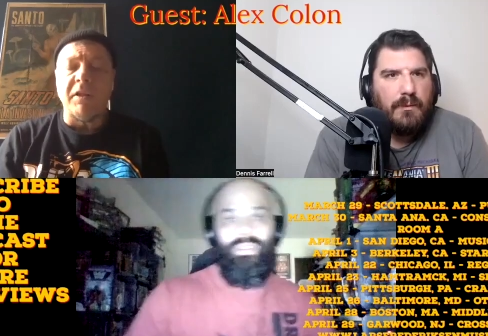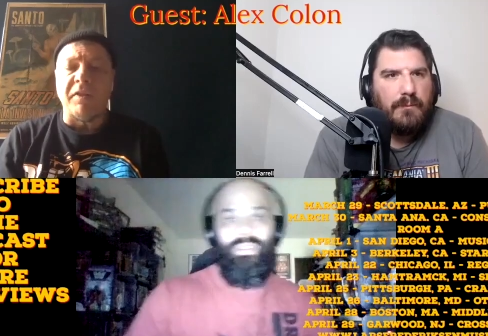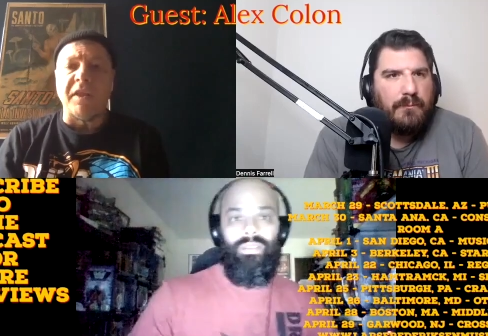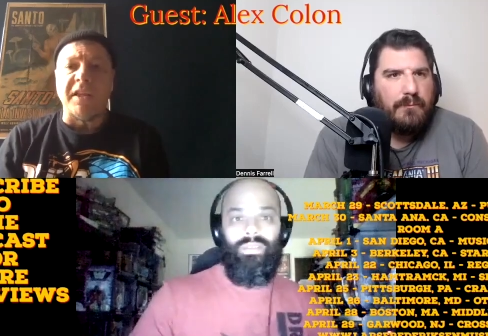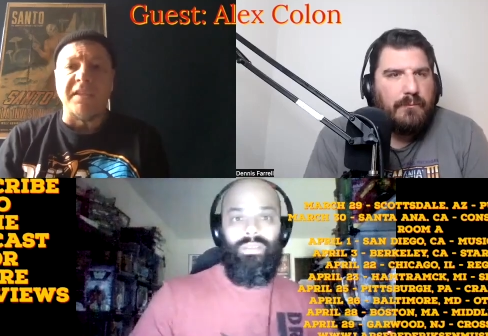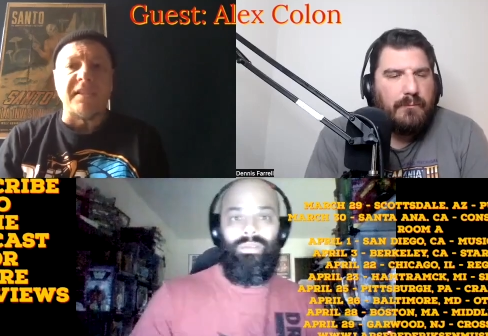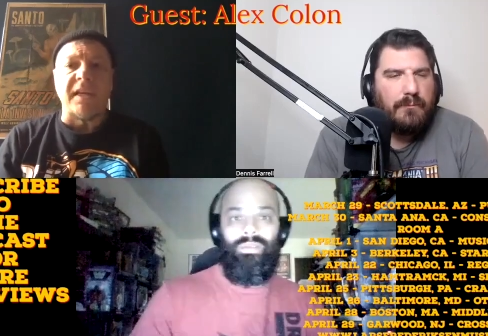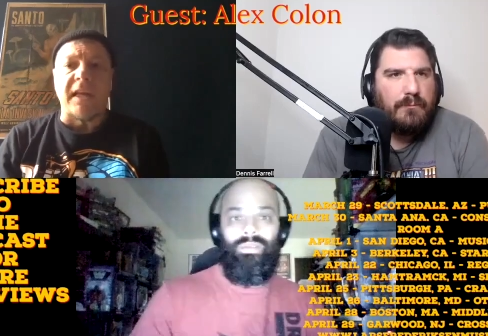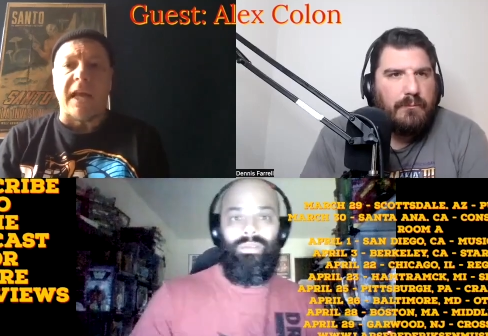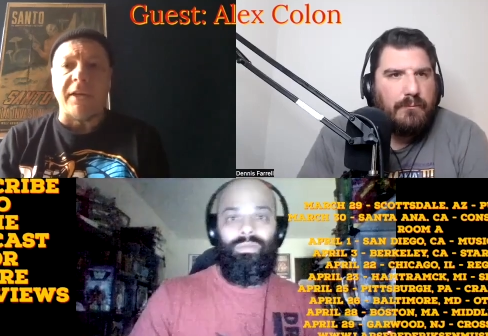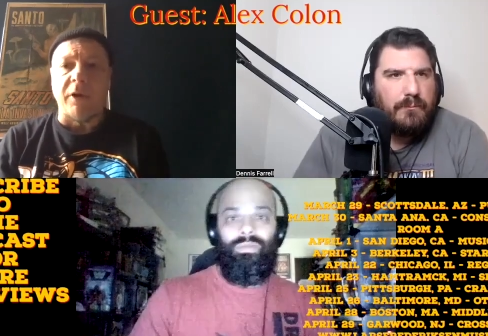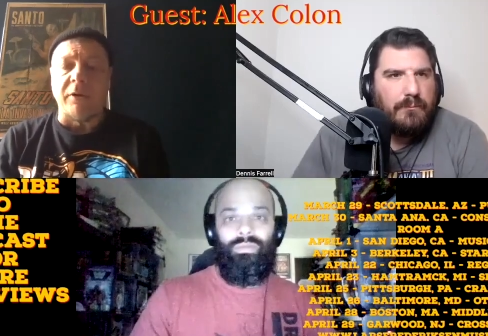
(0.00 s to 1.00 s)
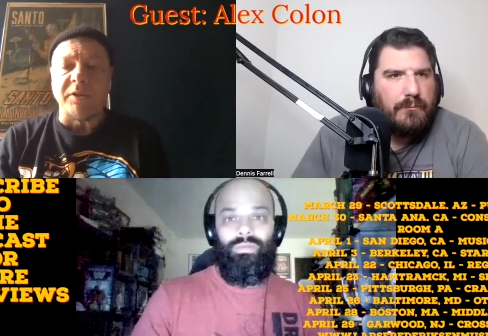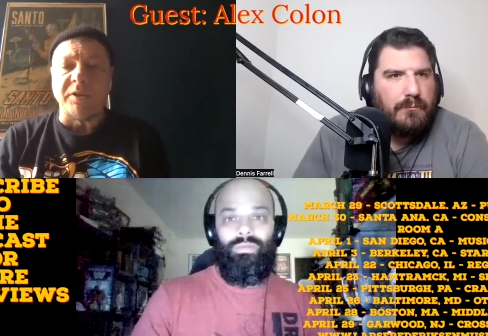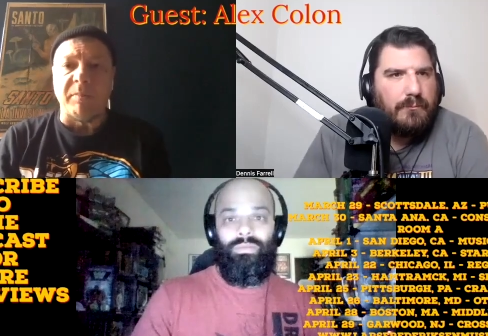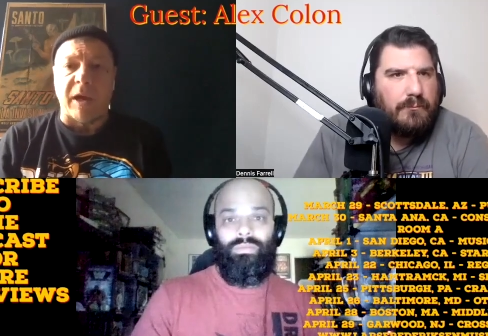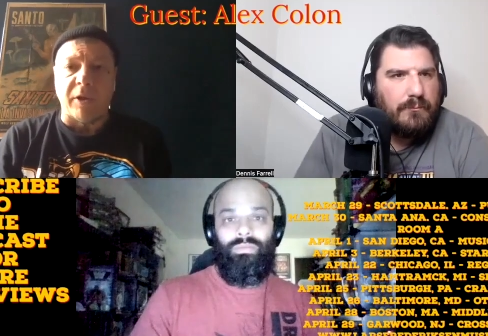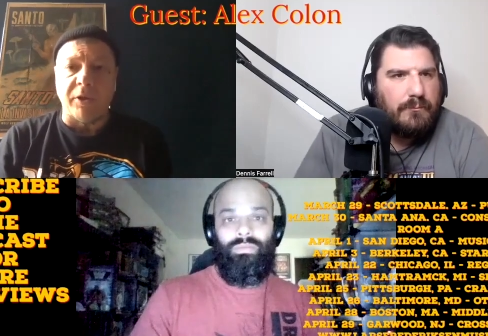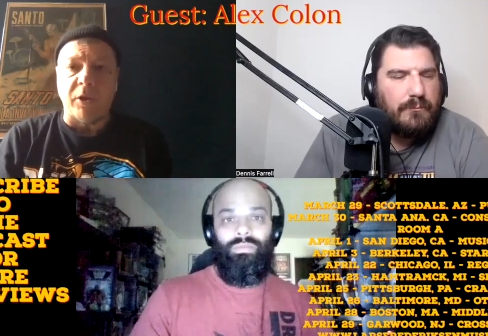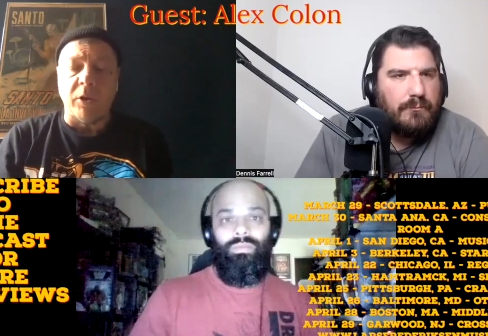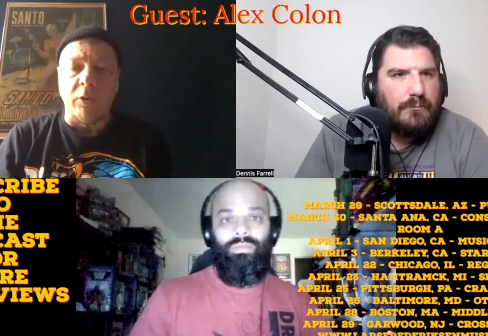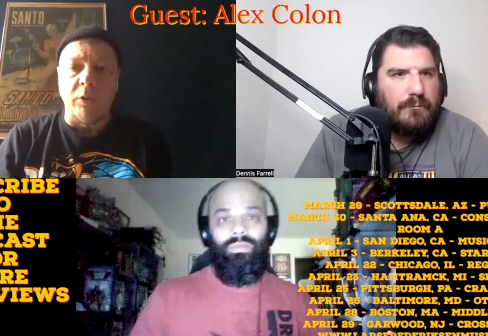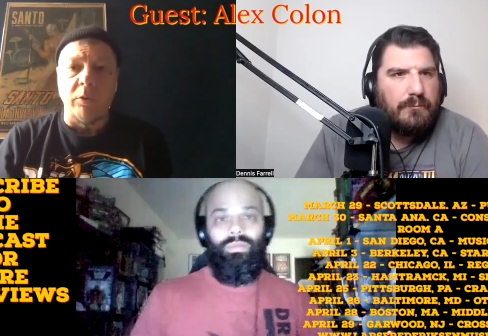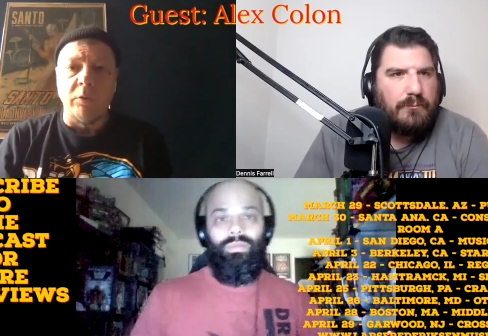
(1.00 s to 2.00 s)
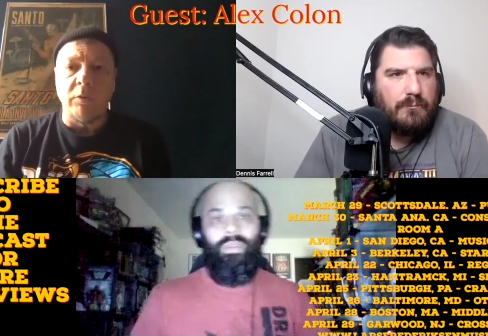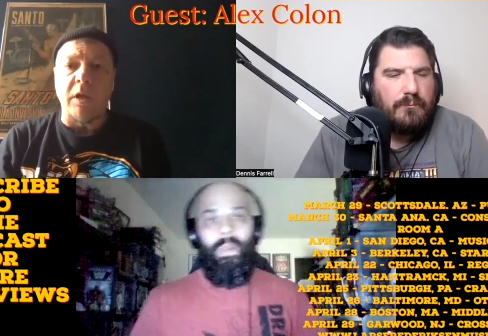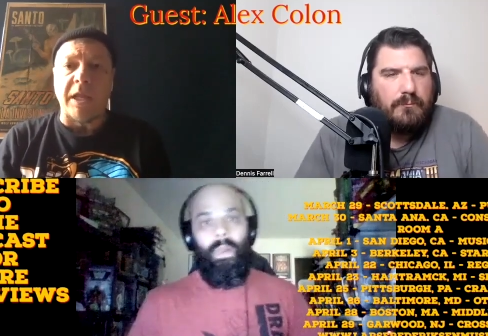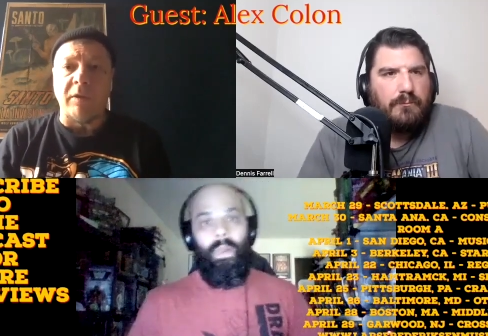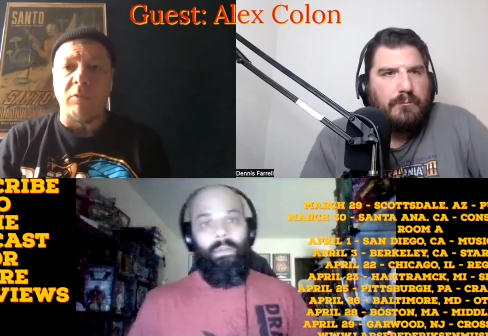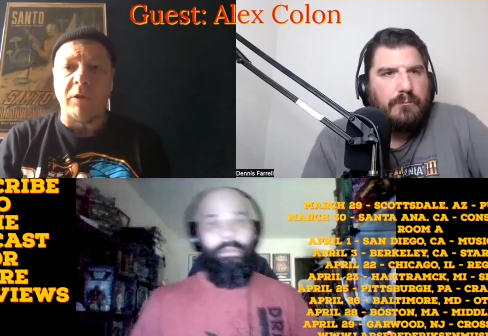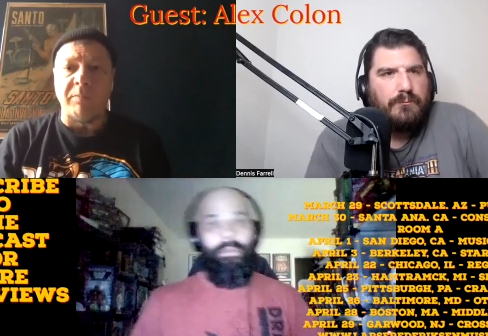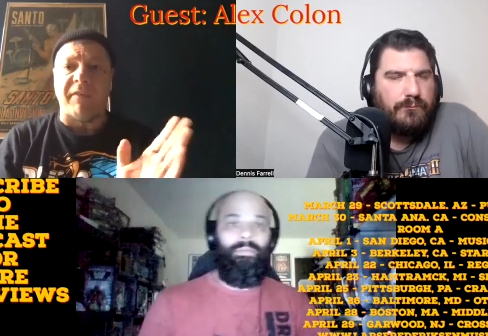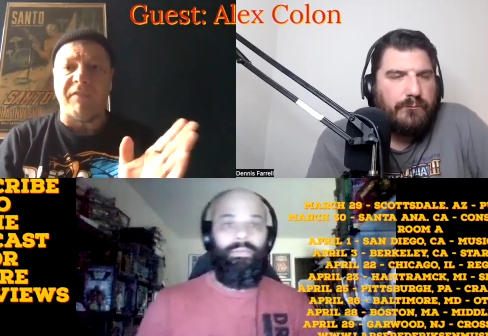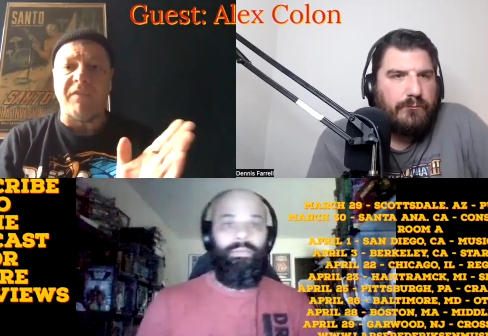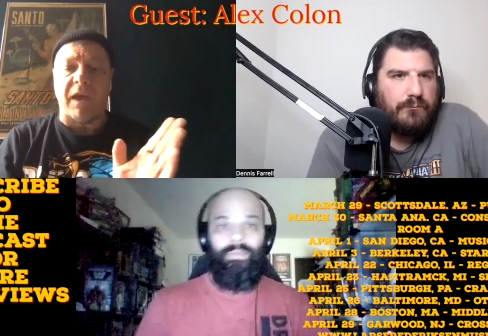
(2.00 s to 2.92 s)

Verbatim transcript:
Speaker 1: of the things that I notice about you and what I,